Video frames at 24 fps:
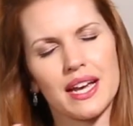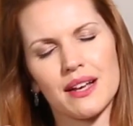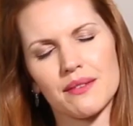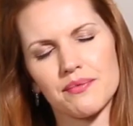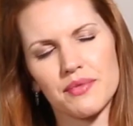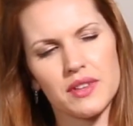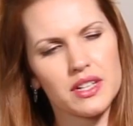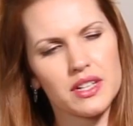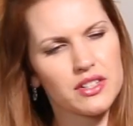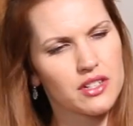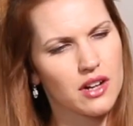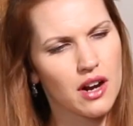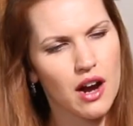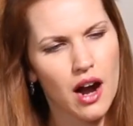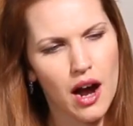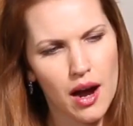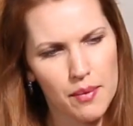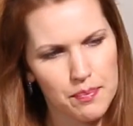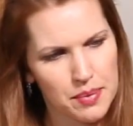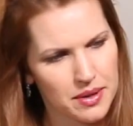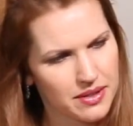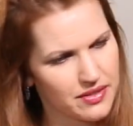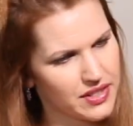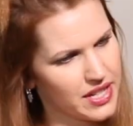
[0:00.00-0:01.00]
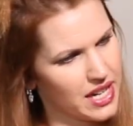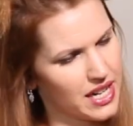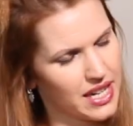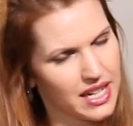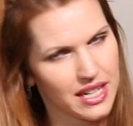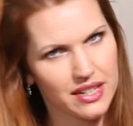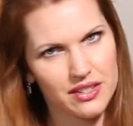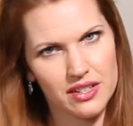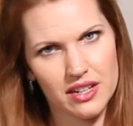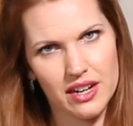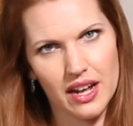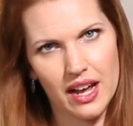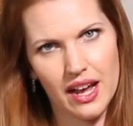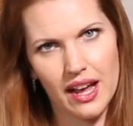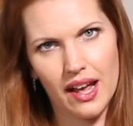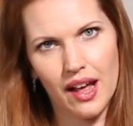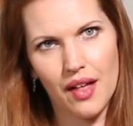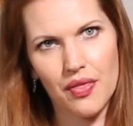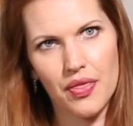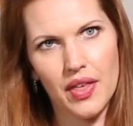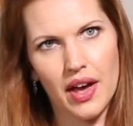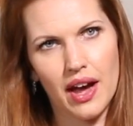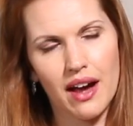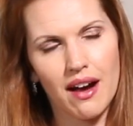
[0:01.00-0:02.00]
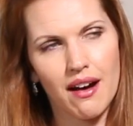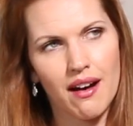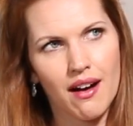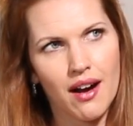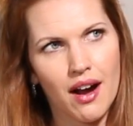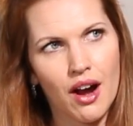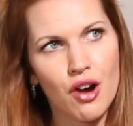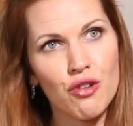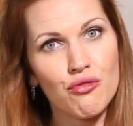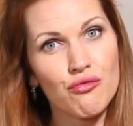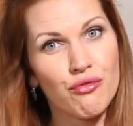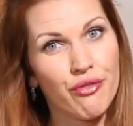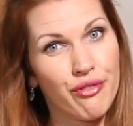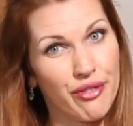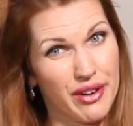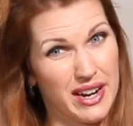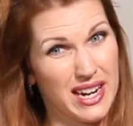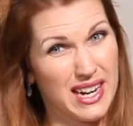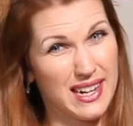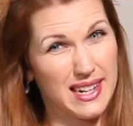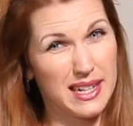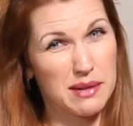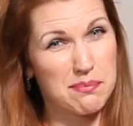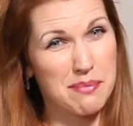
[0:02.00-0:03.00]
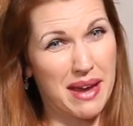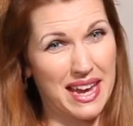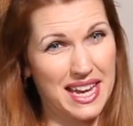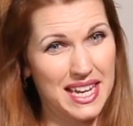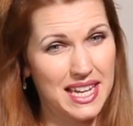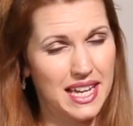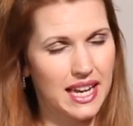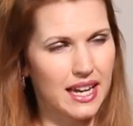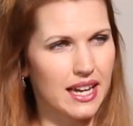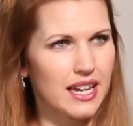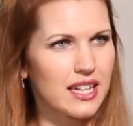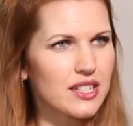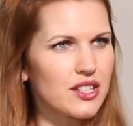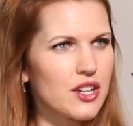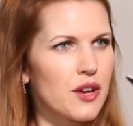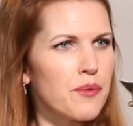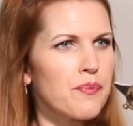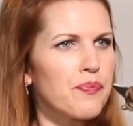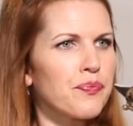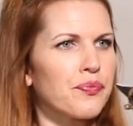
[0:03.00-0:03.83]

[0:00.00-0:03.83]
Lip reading: me, there's a couple of techniques in here that really make it.